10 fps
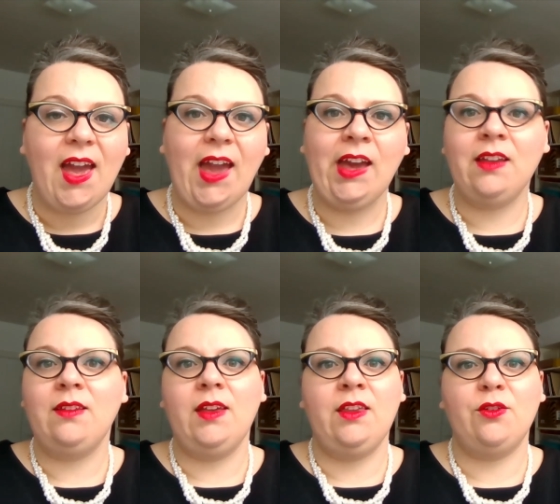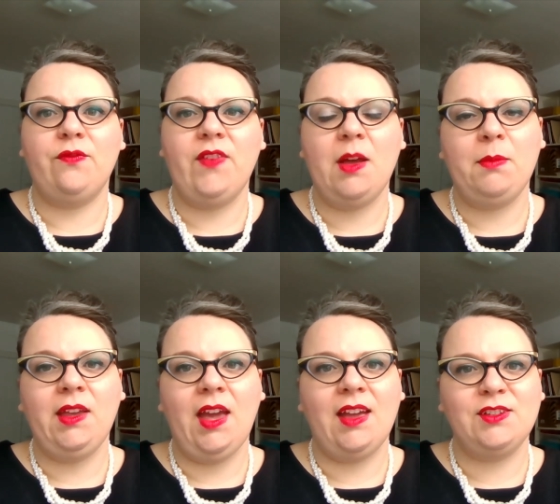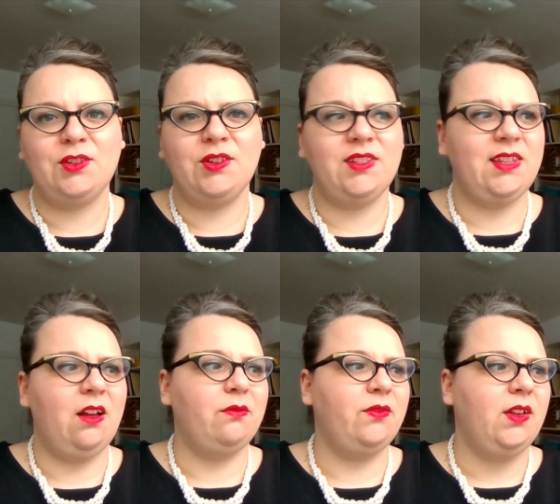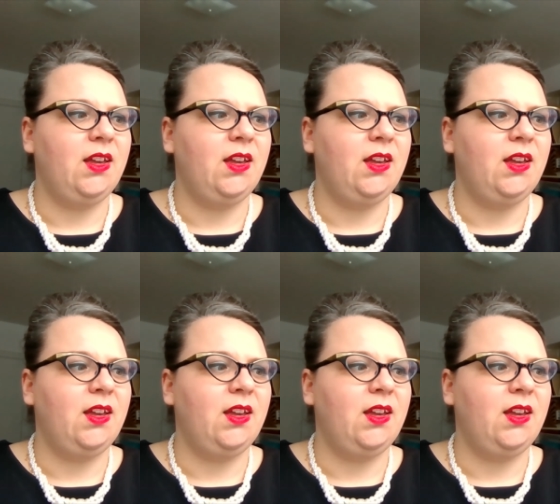and in her family and to herself.